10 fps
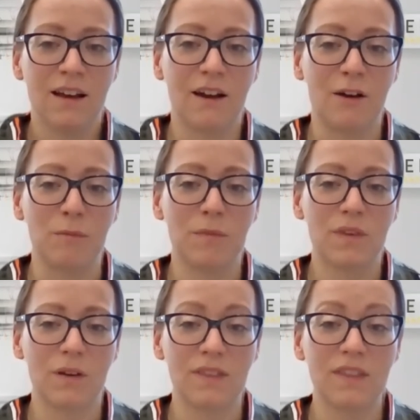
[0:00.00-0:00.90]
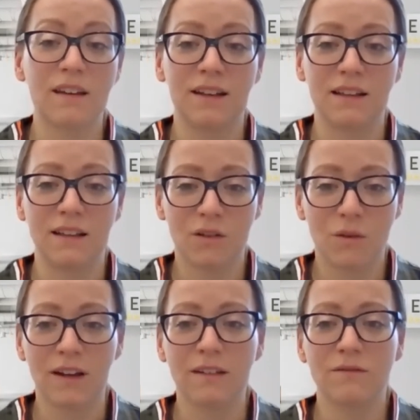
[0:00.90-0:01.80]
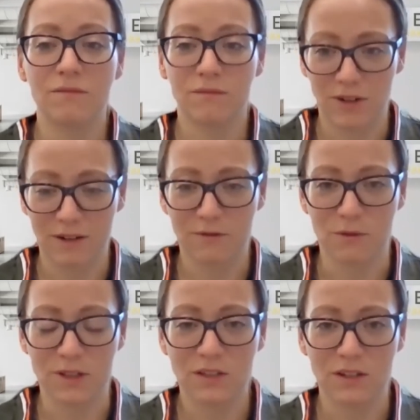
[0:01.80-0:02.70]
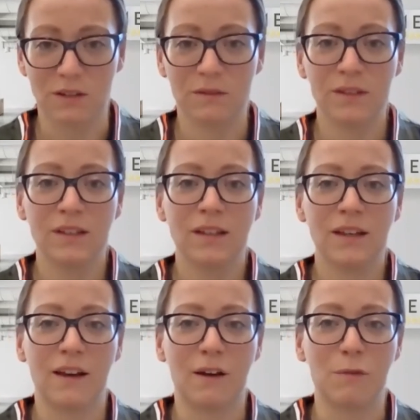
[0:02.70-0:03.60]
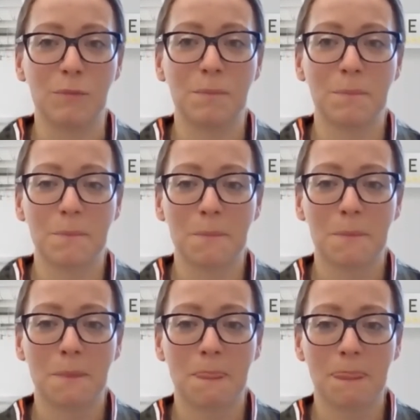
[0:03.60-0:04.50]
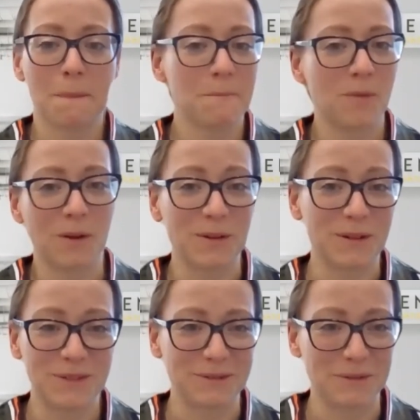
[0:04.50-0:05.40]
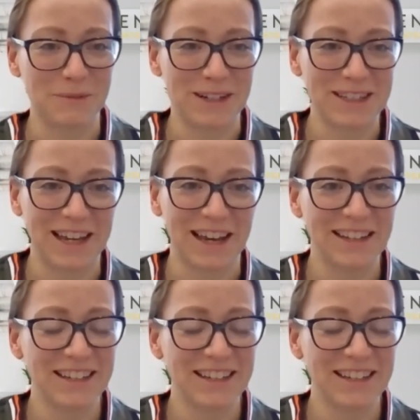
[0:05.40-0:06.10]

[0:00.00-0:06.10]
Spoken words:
So in theory, it's quite straightforward to do. I don't know if anyone wanted to add.